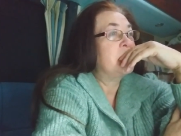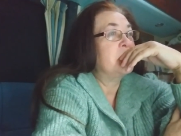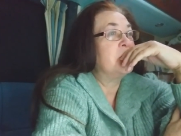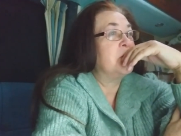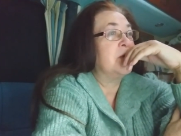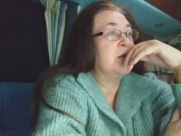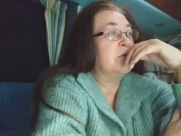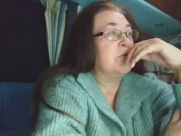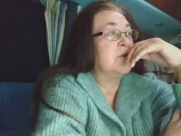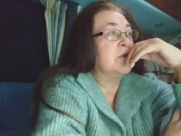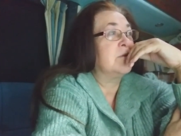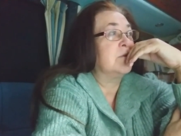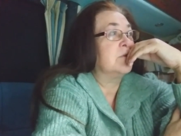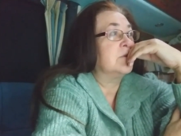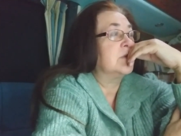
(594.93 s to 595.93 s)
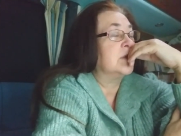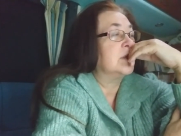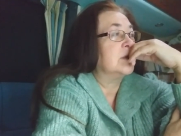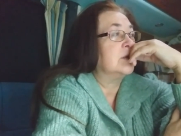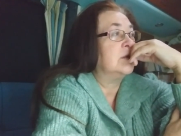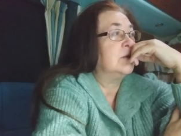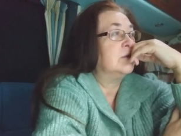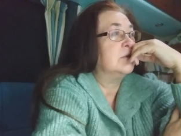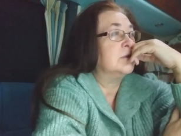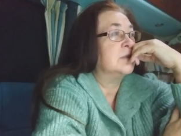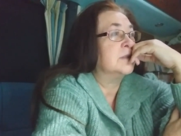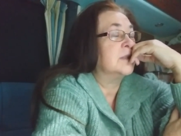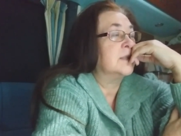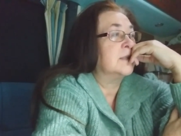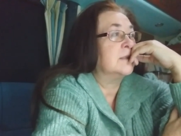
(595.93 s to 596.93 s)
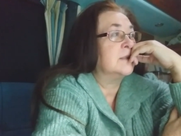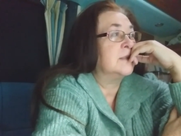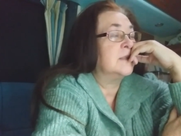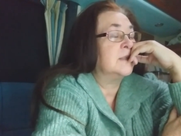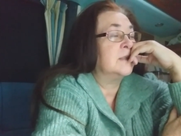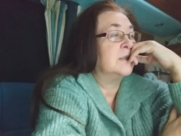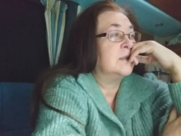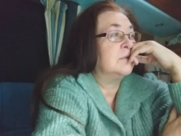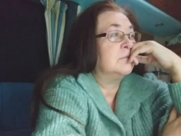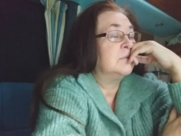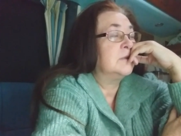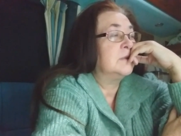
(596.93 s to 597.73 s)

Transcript: whatever else, the horrors they can think of,